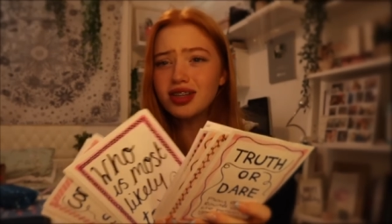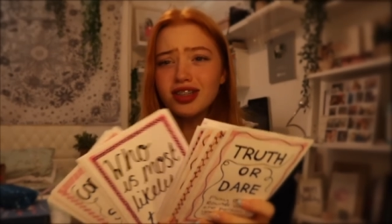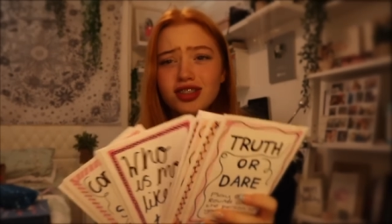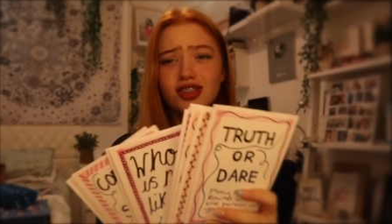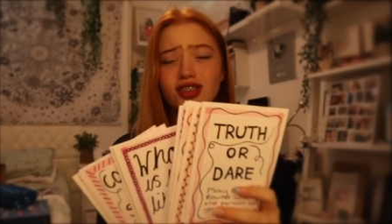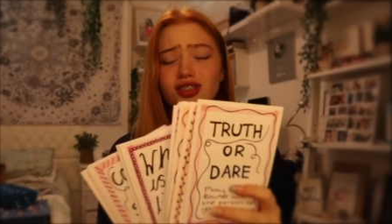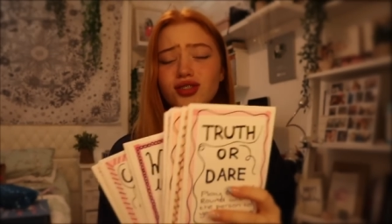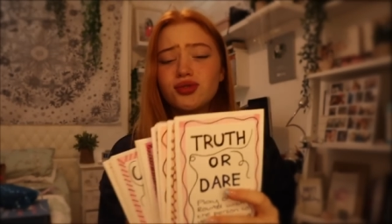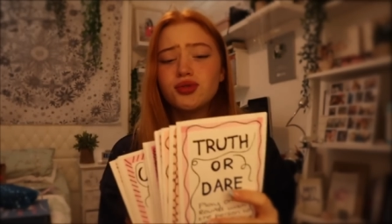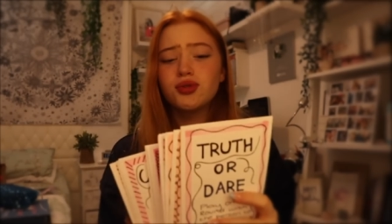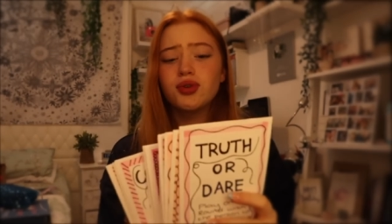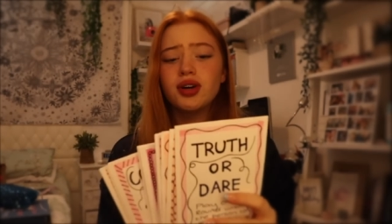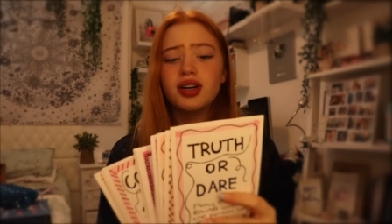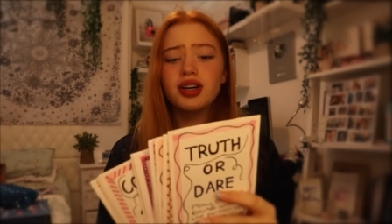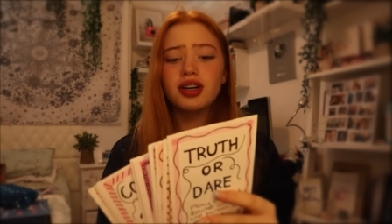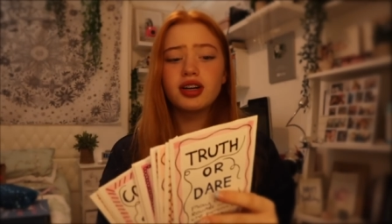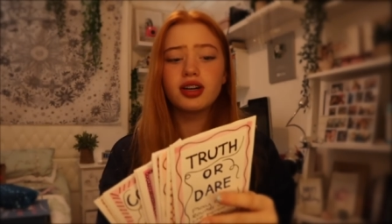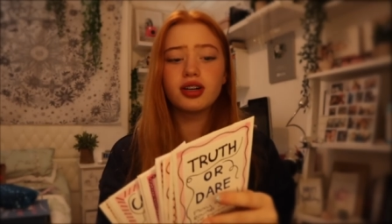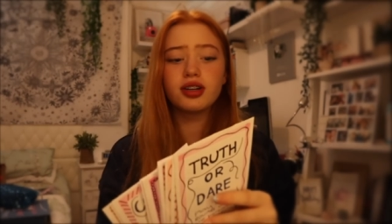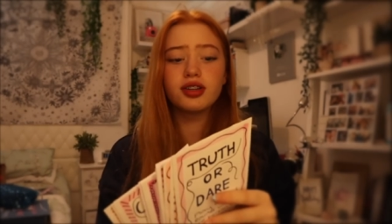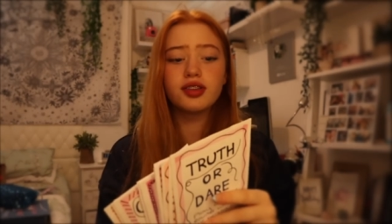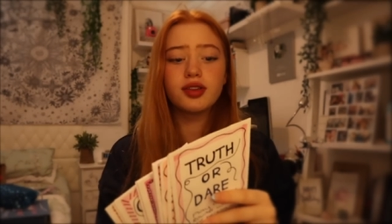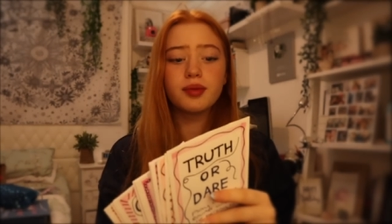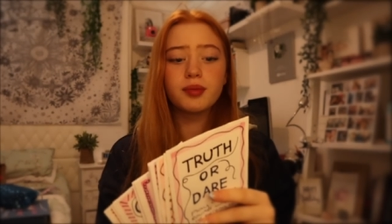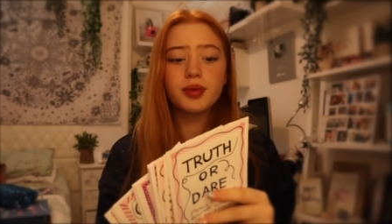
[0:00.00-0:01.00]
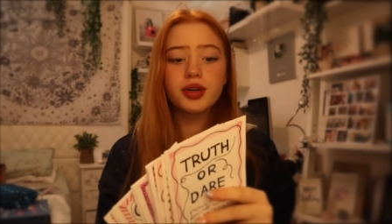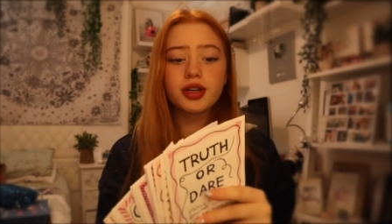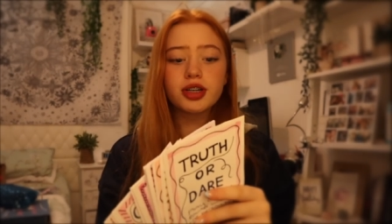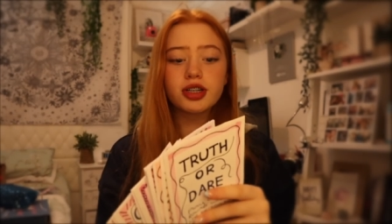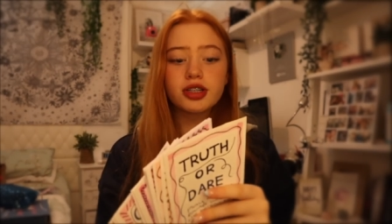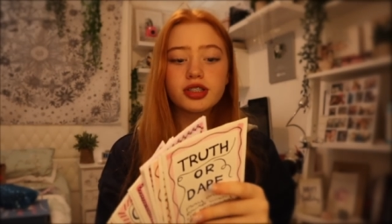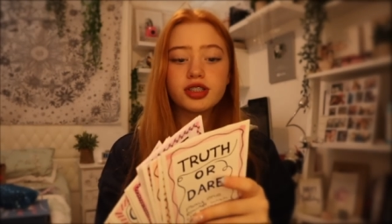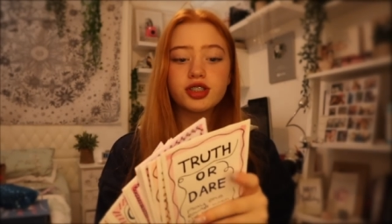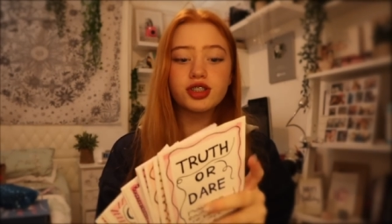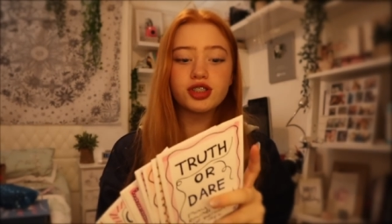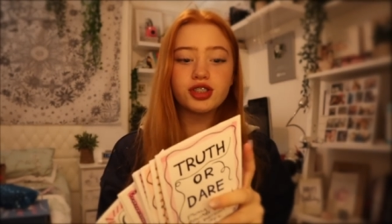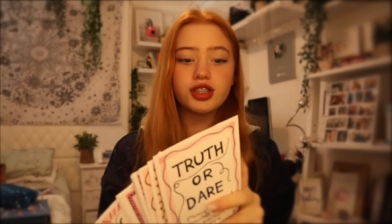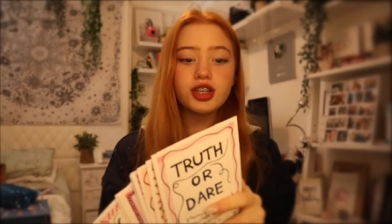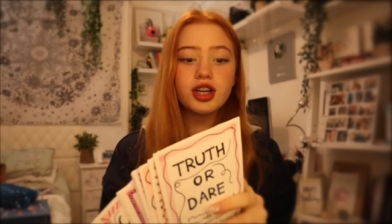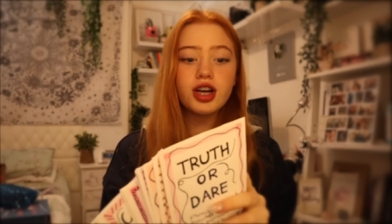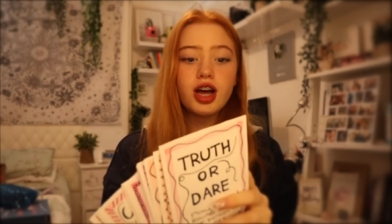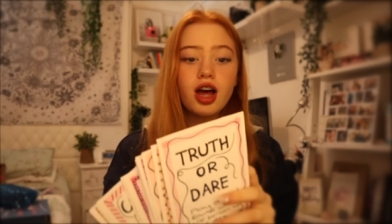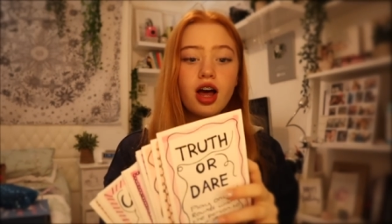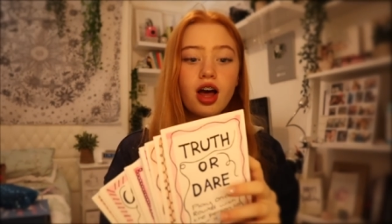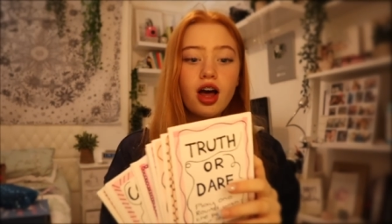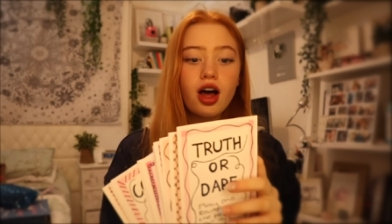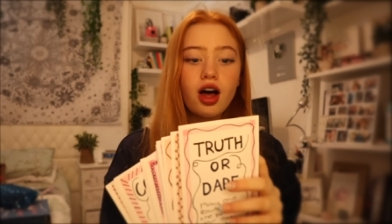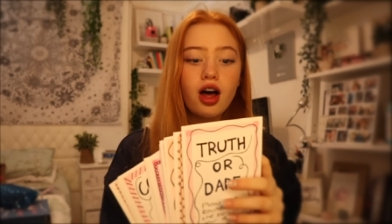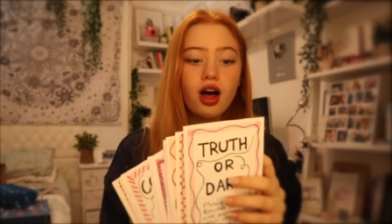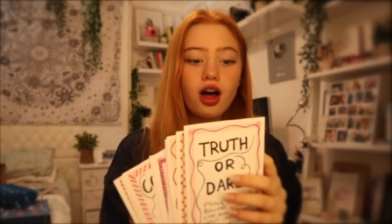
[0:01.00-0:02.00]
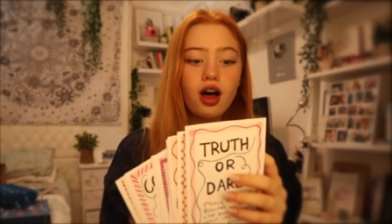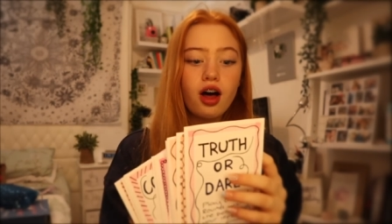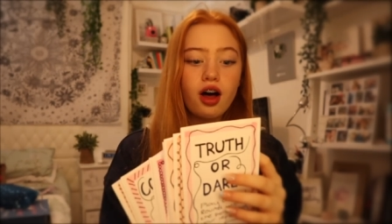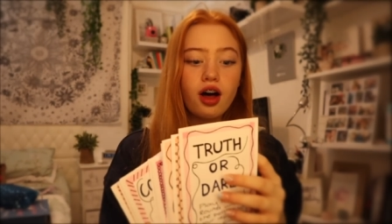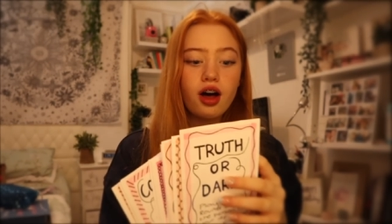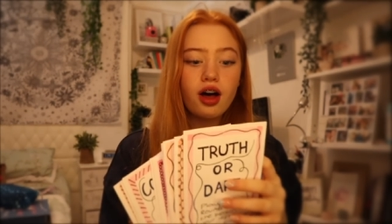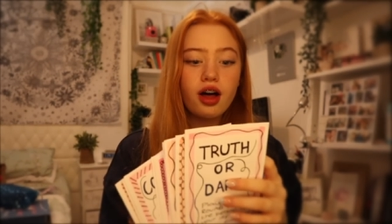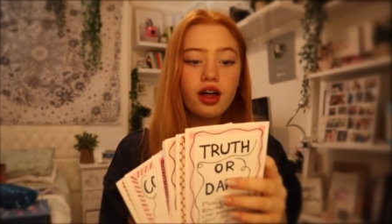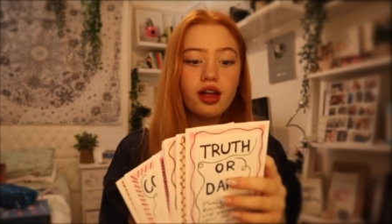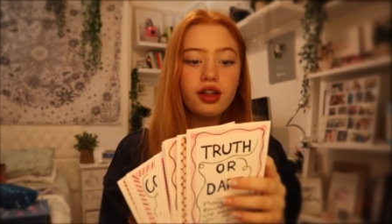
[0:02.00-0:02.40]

Just thought I'd include them because her